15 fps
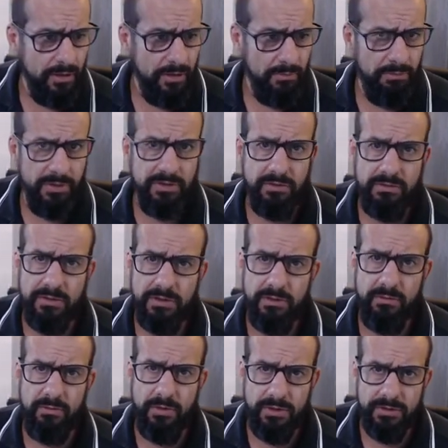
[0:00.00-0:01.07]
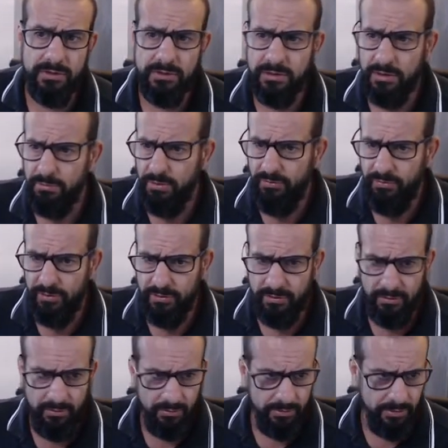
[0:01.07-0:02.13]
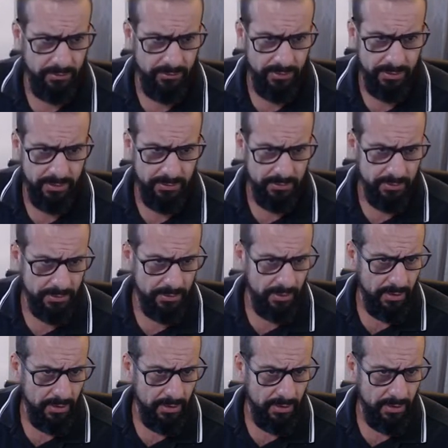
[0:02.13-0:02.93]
please consider watching some of our other videos.